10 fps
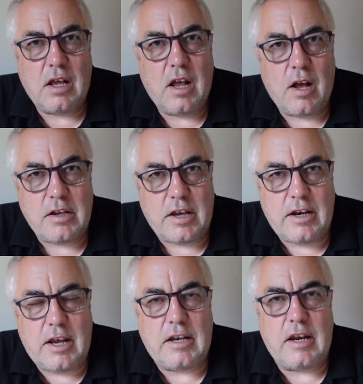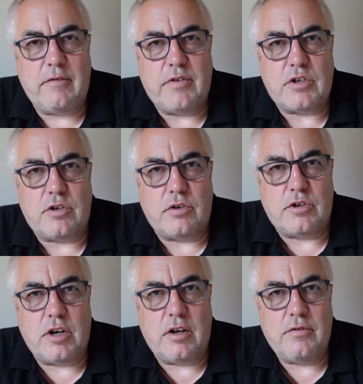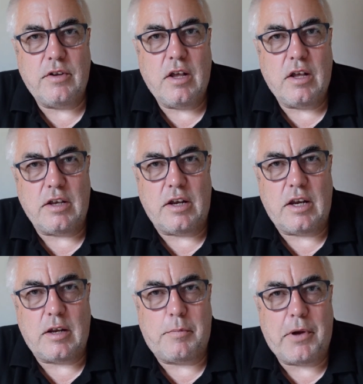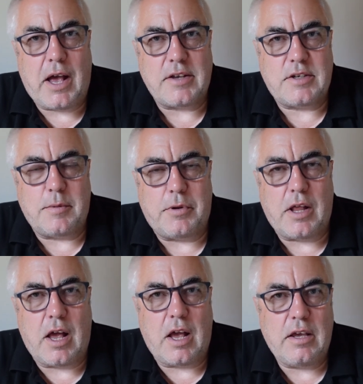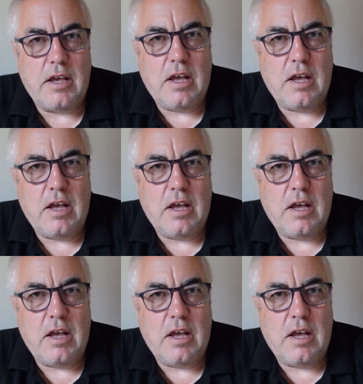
you need an infrastructure you need a parts supply